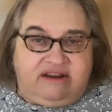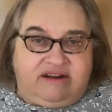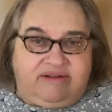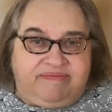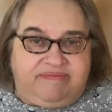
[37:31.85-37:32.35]

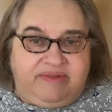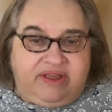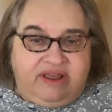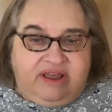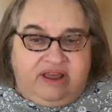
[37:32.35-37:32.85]
Um,
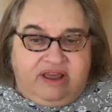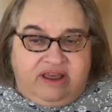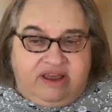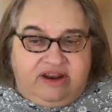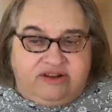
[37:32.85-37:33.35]

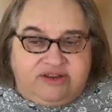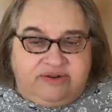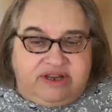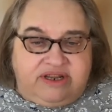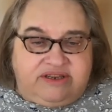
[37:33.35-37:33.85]
you know, so
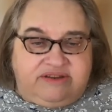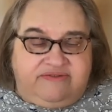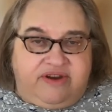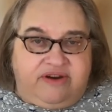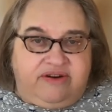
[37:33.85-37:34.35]
it, it's a
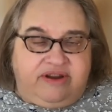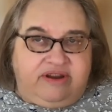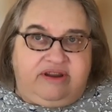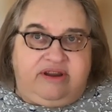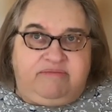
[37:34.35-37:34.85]

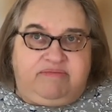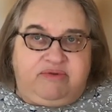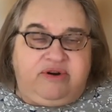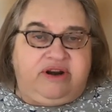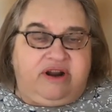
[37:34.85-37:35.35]
very
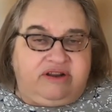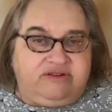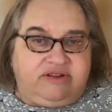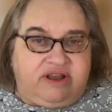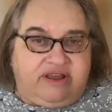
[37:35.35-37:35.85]
important
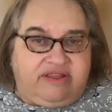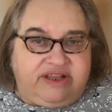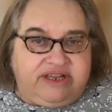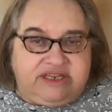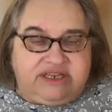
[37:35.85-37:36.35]
underlying
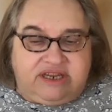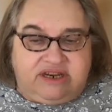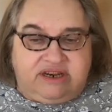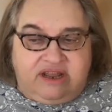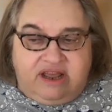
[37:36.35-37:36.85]
thesis,
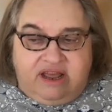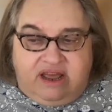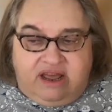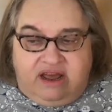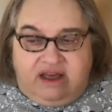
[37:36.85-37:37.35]
and
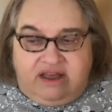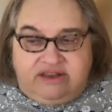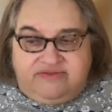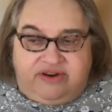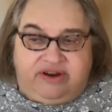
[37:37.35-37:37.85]
uh,
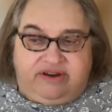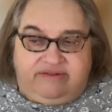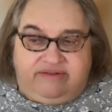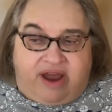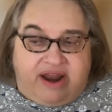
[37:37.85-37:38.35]
it's very
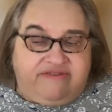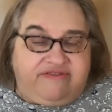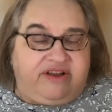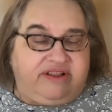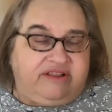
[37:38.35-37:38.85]

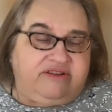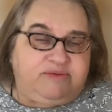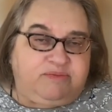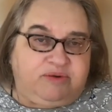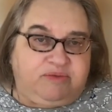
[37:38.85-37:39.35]
gratifying that
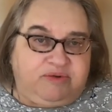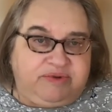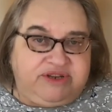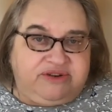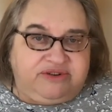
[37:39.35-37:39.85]
there's more and more
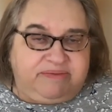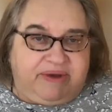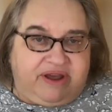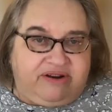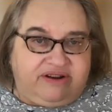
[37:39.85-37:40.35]
research
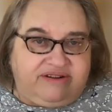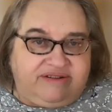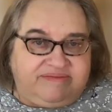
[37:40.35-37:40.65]
about it